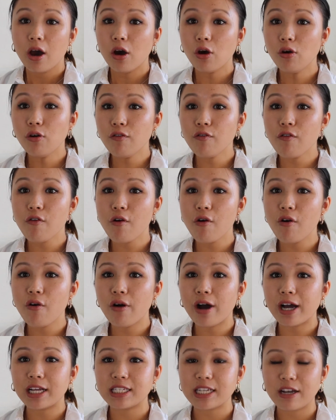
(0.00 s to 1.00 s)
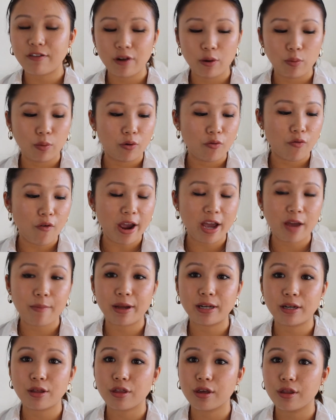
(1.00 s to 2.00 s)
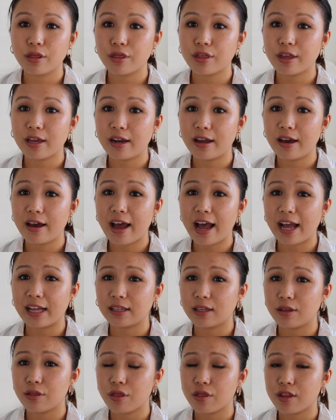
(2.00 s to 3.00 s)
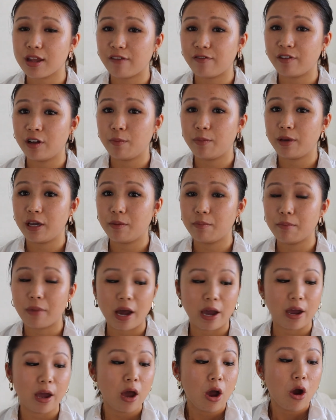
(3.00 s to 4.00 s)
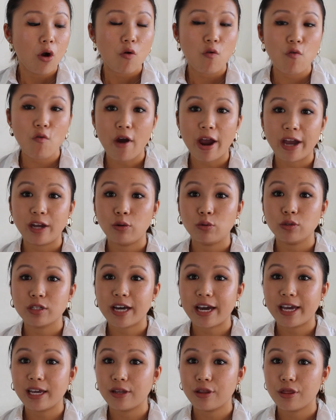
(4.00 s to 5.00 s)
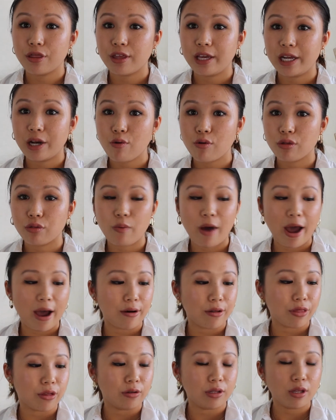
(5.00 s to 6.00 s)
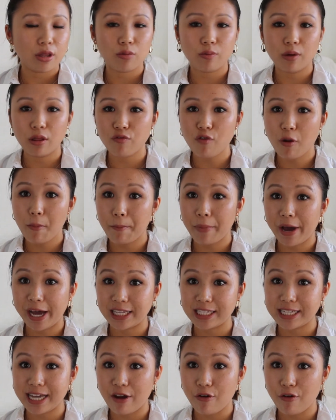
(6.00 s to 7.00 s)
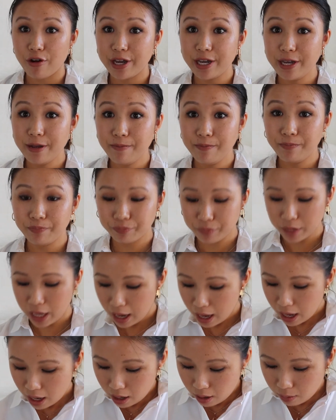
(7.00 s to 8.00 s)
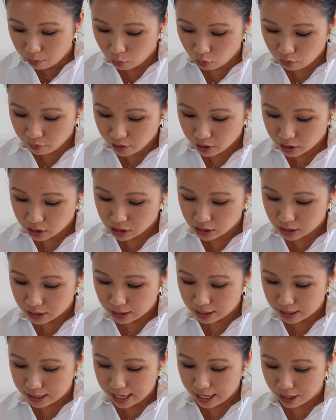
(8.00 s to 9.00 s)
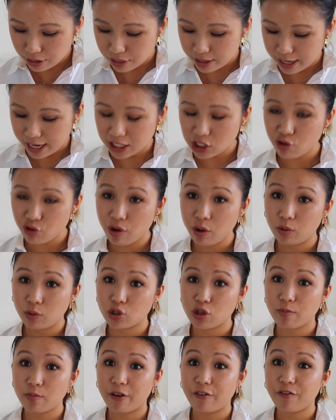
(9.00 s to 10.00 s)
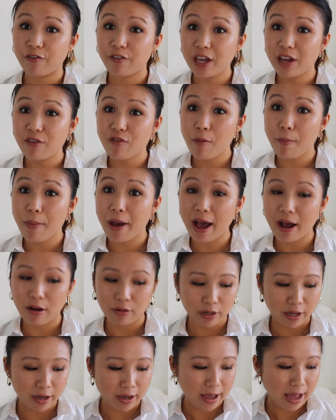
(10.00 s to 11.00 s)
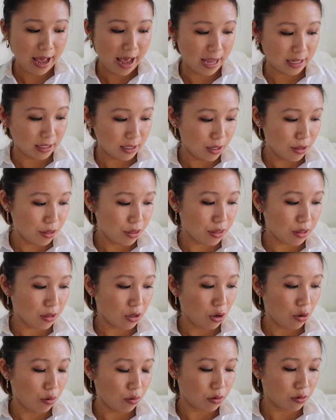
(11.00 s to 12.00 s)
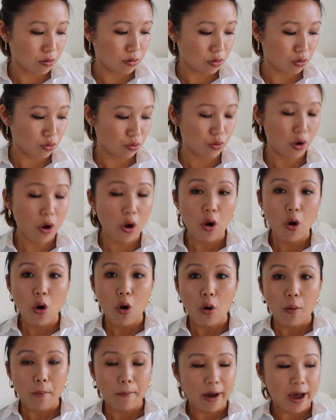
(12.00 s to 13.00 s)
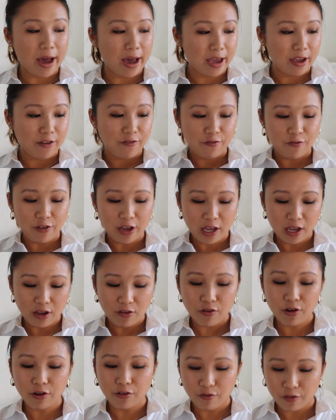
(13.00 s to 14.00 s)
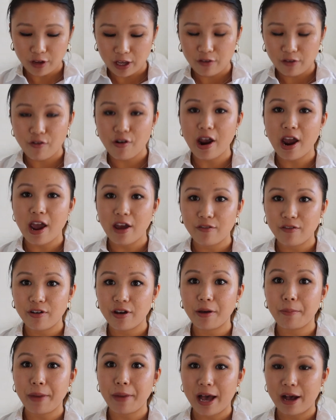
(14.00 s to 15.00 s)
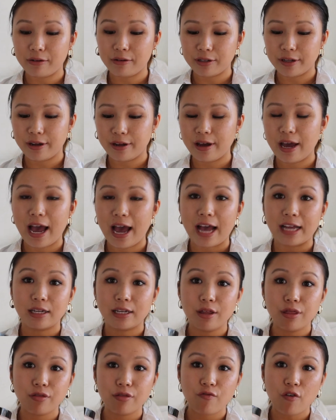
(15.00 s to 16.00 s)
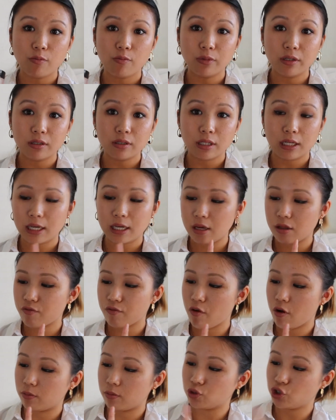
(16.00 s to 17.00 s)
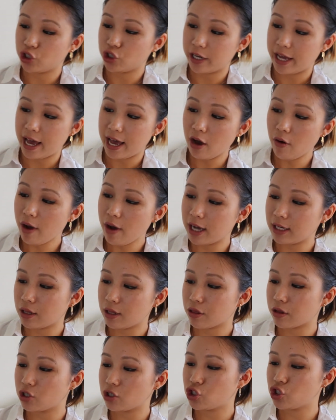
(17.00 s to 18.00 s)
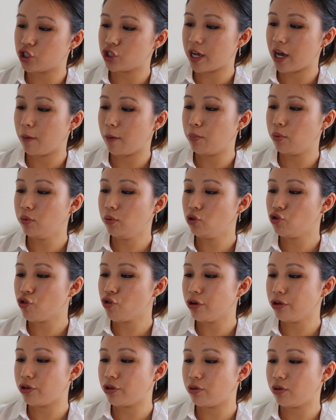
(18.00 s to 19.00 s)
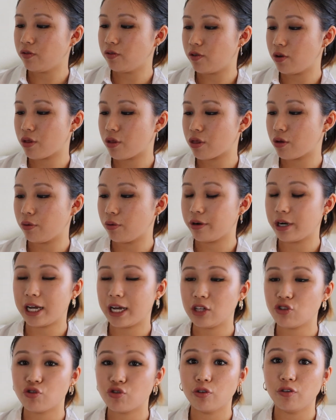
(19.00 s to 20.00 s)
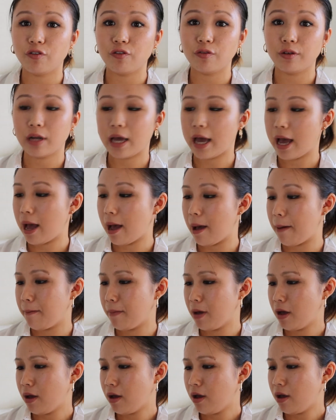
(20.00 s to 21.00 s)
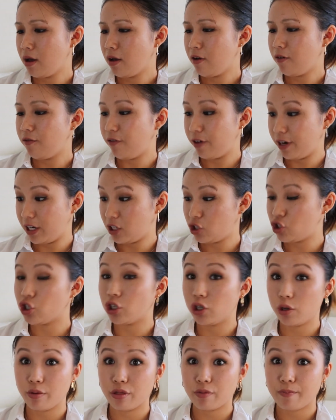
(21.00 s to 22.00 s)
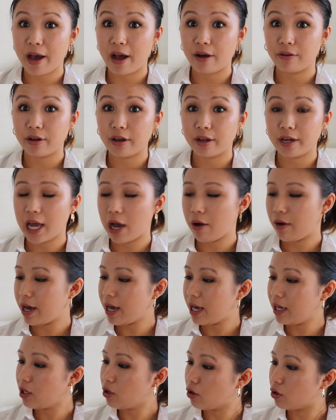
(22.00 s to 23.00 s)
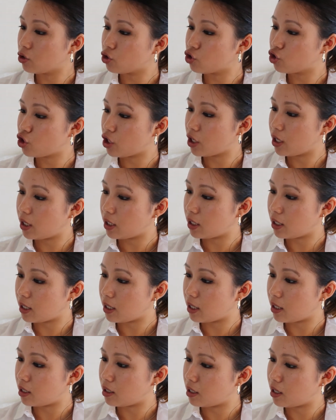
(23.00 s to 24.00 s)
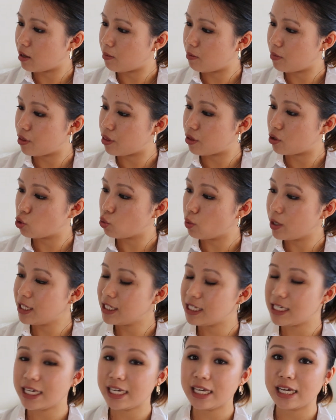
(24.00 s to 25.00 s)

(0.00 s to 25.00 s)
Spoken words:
overall I definitely would recommend this concealer, and this has definitely been my ride or die concealer as well. So this one's from By Terry. Moving on to the next category, which is my favourite powder, and this goes to my favorite ever powder, and this is from Chanel, and it's the Chanel Poudre Universal Natural Finish Loose Powder. Now I got the shade in numbers 20